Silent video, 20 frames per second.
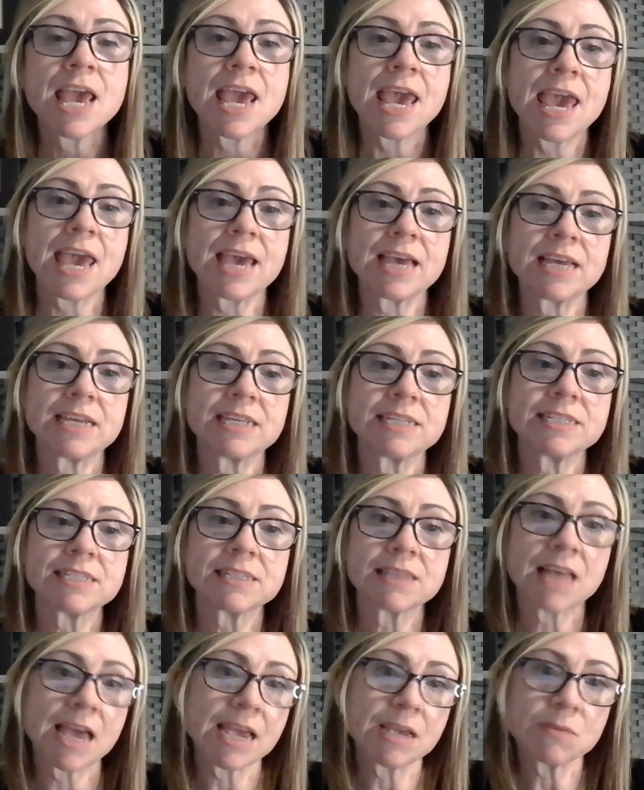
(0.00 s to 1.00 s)
and
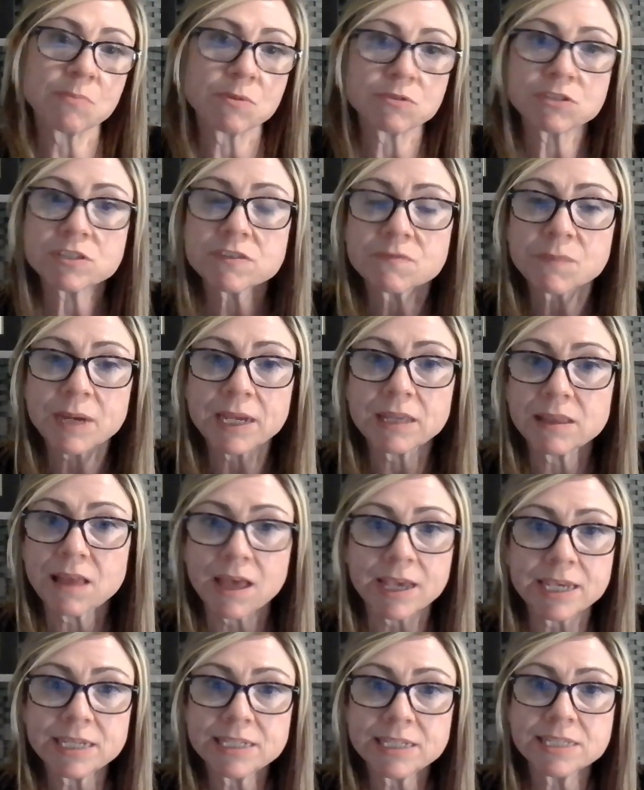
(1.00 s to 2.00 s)
like most of my
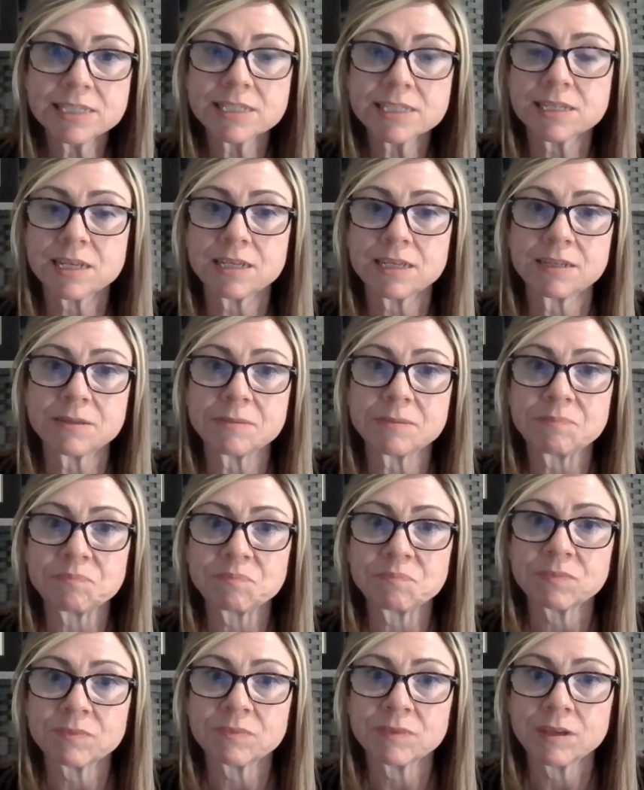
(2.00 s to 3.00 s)
clients,
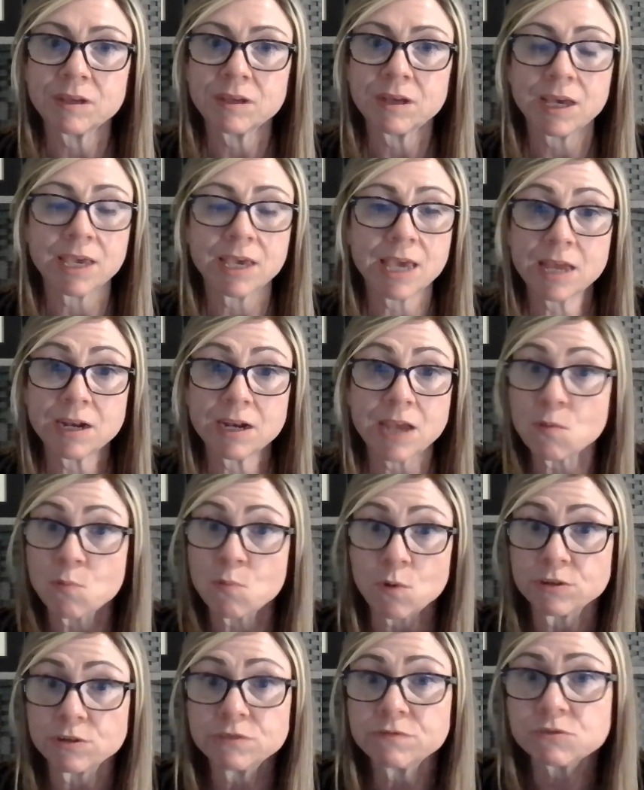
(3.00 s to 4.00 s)
I had a
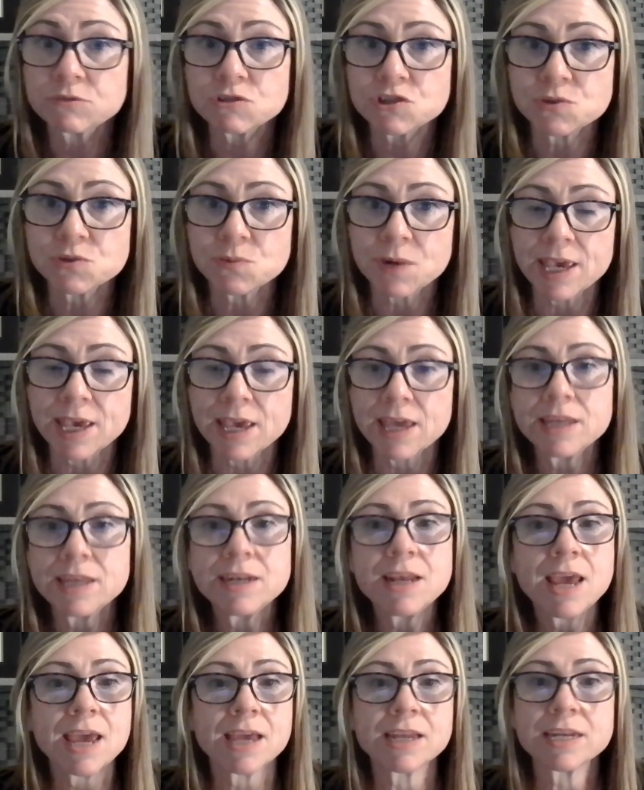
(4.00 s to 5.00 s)
wonderful
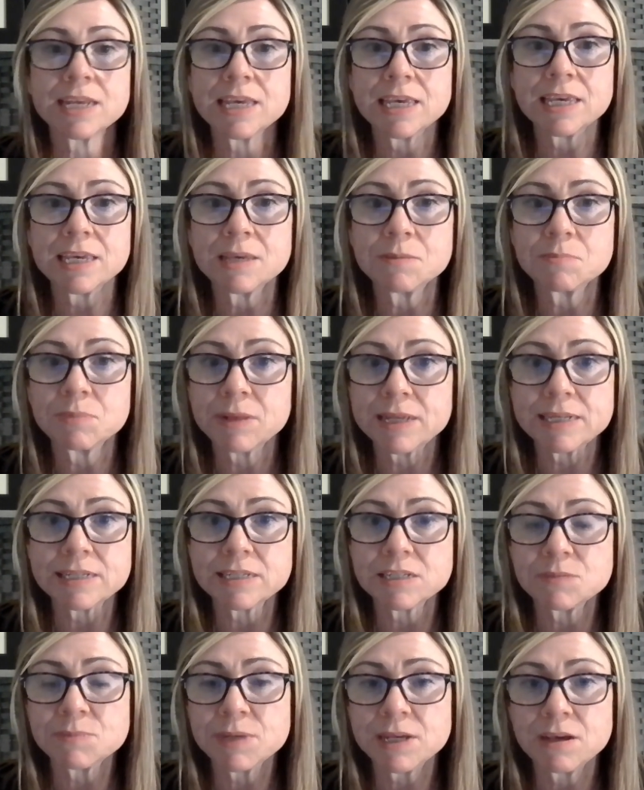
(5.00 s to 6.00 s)
GYN, and he
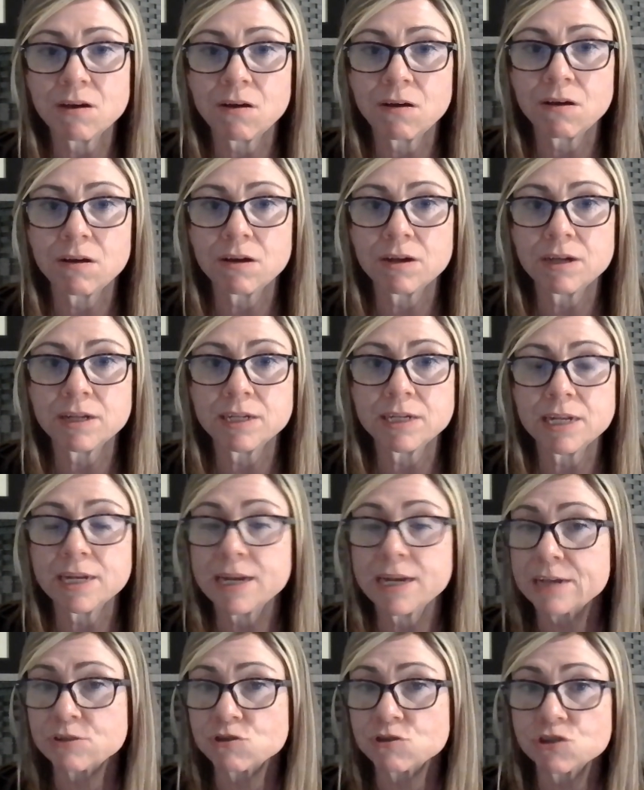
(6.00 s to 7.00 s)
placed me on
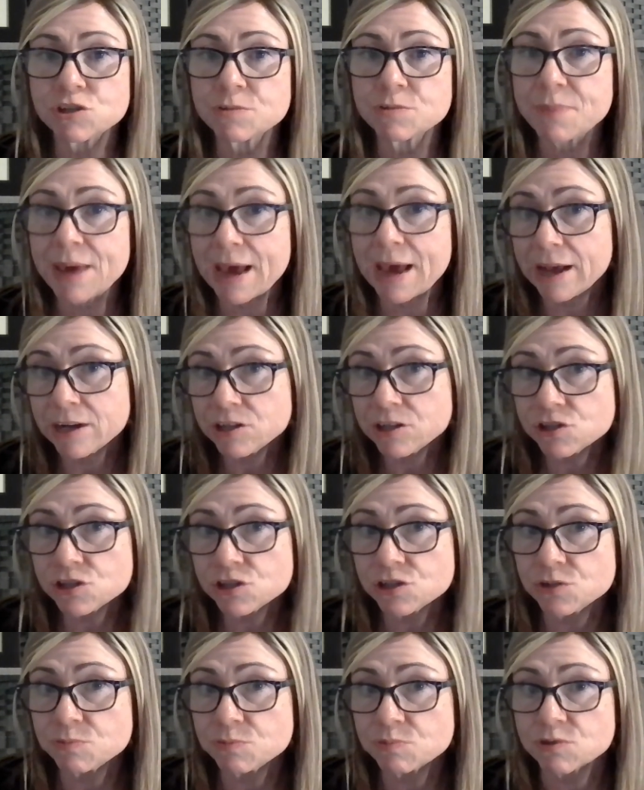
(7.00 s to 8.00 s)
an estrogen patch
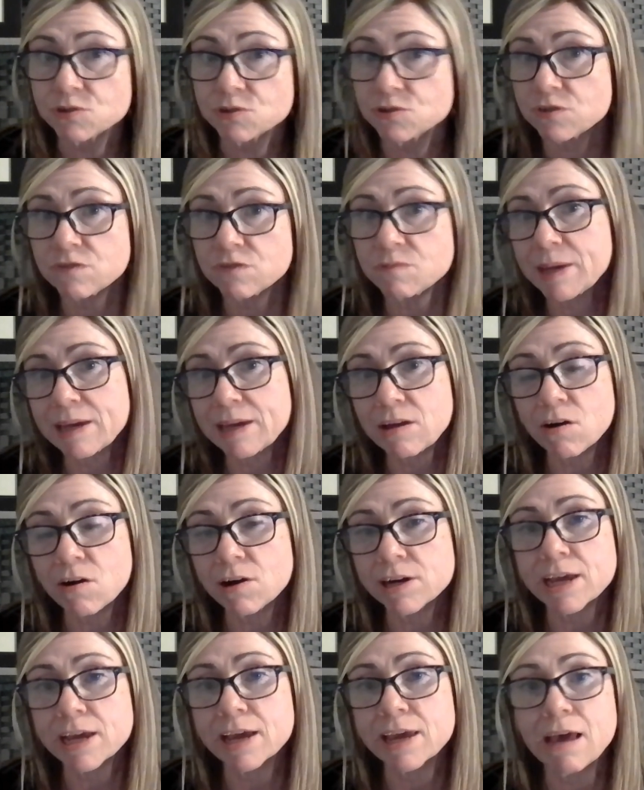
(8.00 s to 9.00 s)
to preserve my
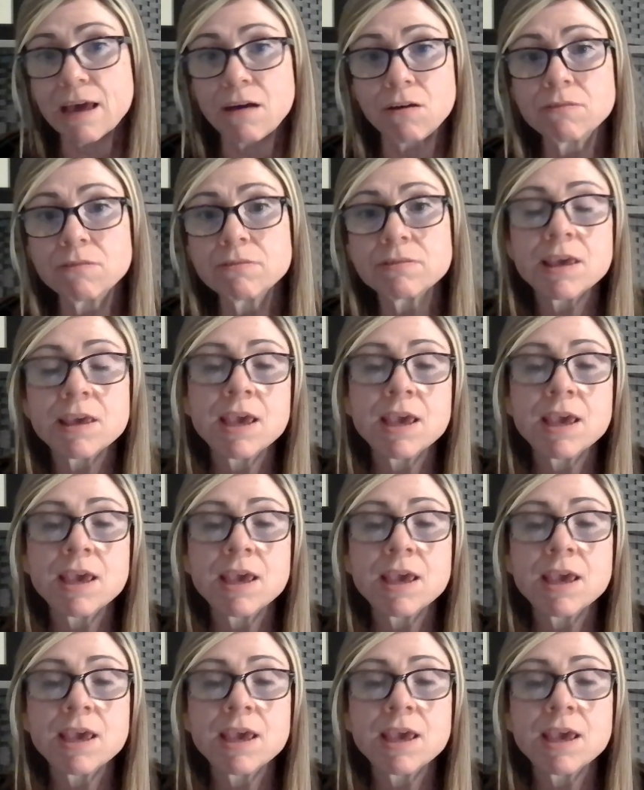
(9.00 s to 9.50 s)
cardiac health.